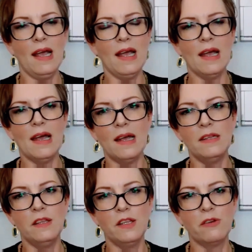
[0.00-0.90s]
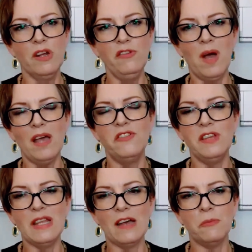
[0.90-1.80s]
And the reason why I
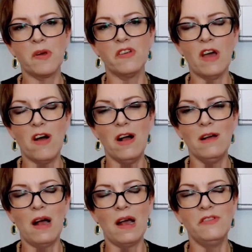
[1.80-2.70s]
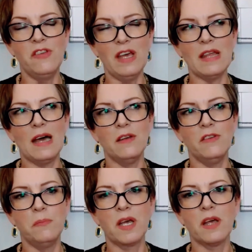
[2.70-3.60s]
see that, because I say that
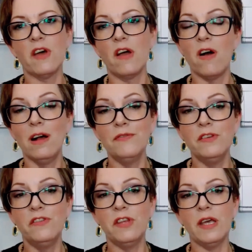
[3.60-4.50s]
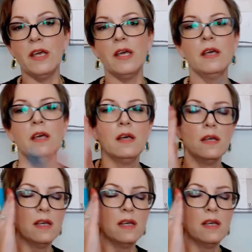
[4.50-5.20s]
is because I often see